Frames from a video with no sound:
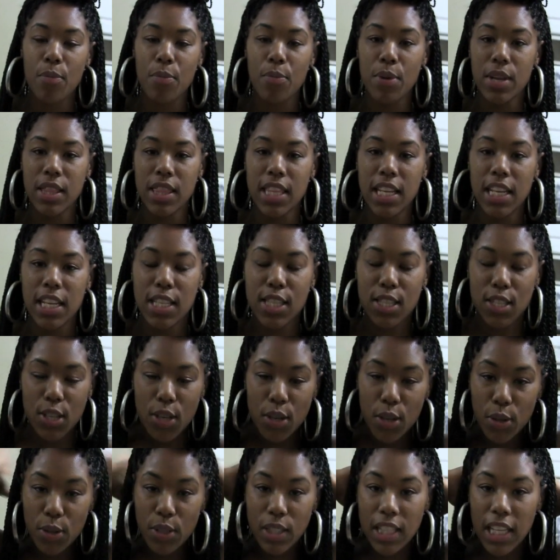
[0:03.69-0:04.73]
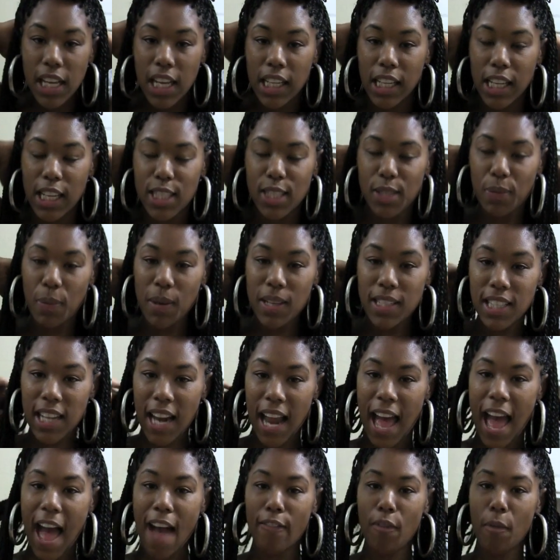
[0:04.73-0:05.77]
with these new senegalese twists that
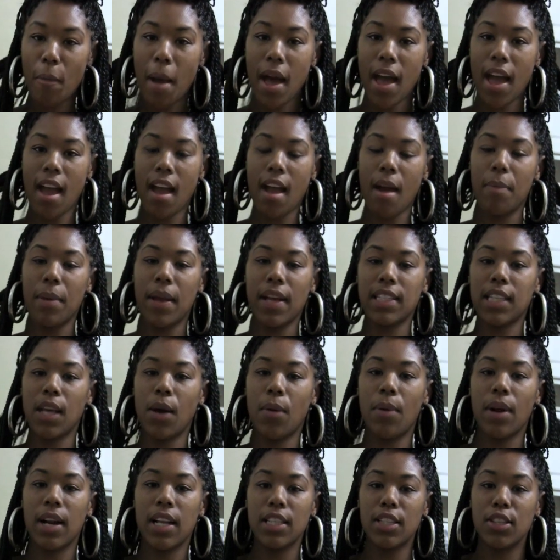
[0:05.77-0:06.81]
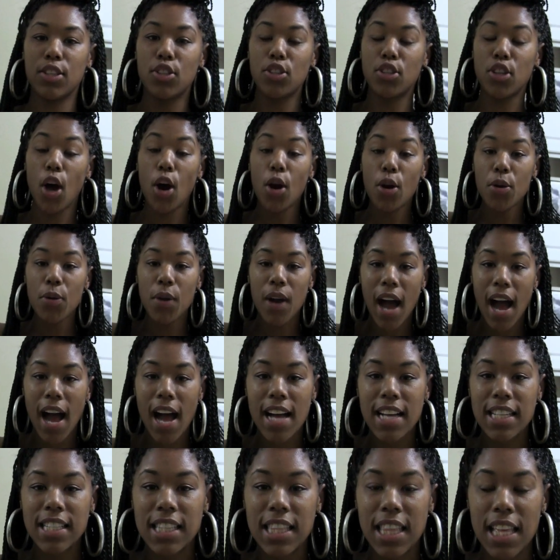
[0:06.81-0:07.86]
I have in my hair because I wanted to show you
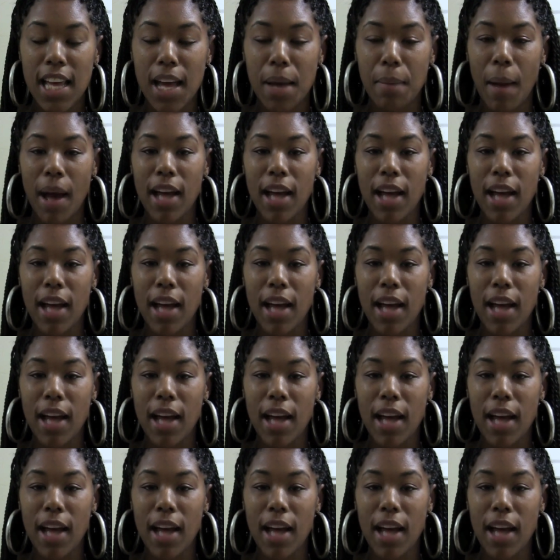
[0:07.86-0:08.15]
guys them.